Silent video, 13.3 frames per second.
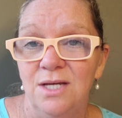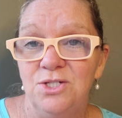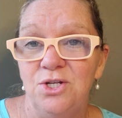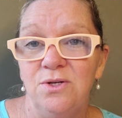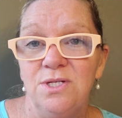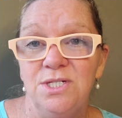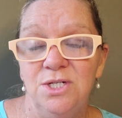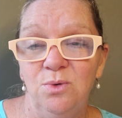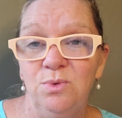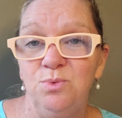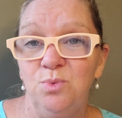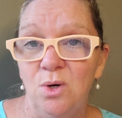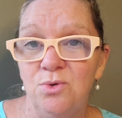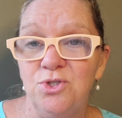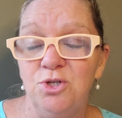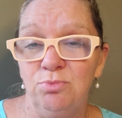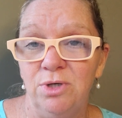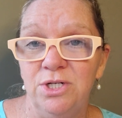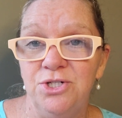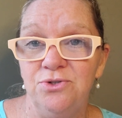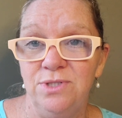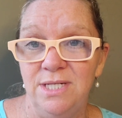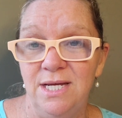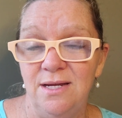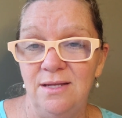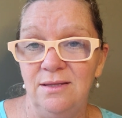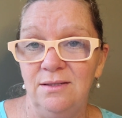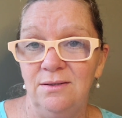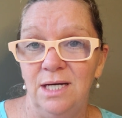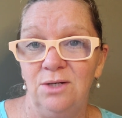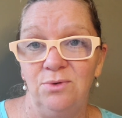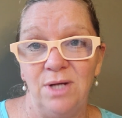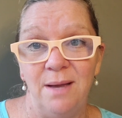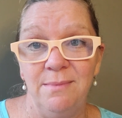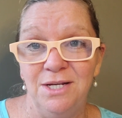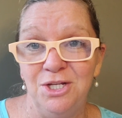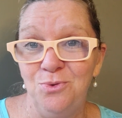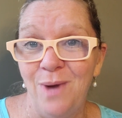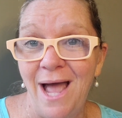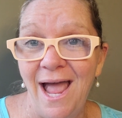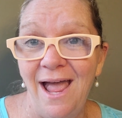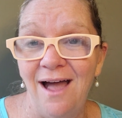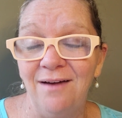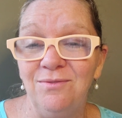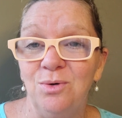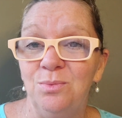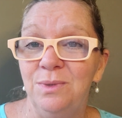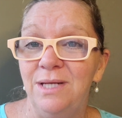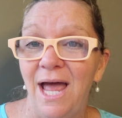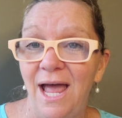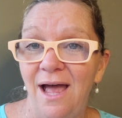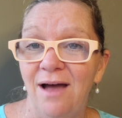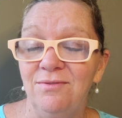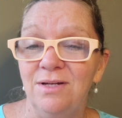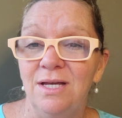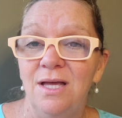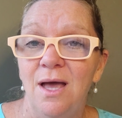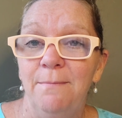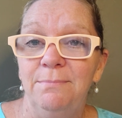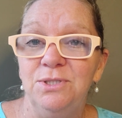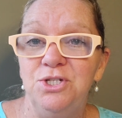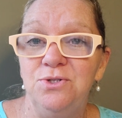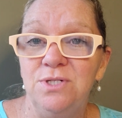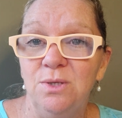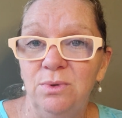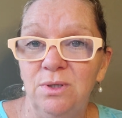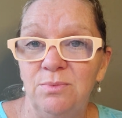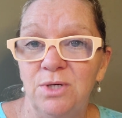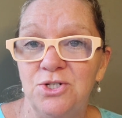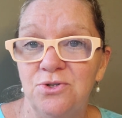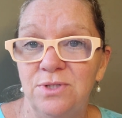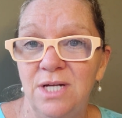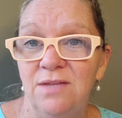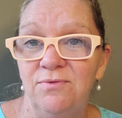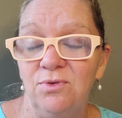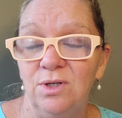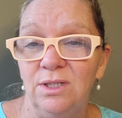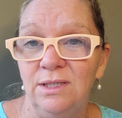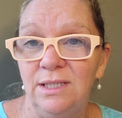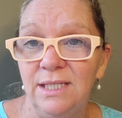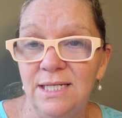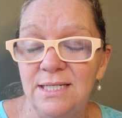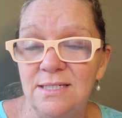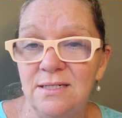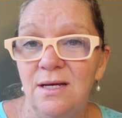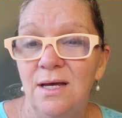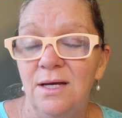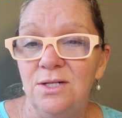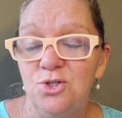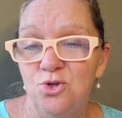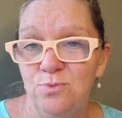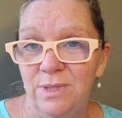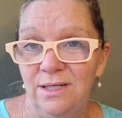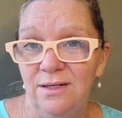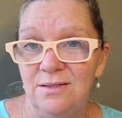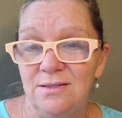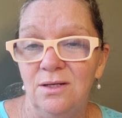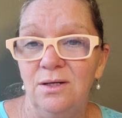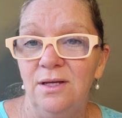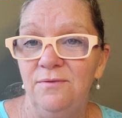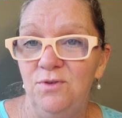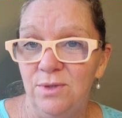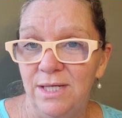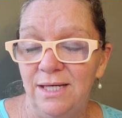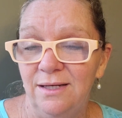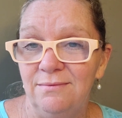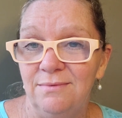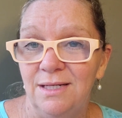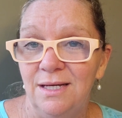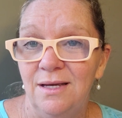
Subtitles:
So you still would want to brush your teeth. I don't know how many you have or would have, but you still want to brush your teeth for at least 2 minutes if you can.